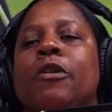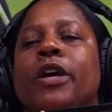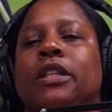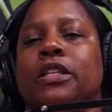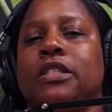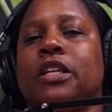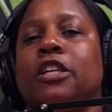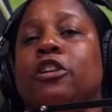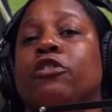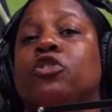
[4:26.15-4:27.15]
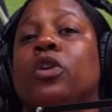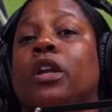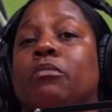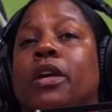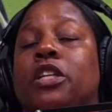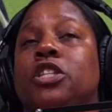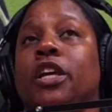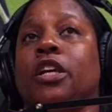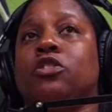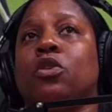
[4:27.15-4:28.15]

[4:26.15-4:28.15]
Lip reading: and let's get in here and try to make change.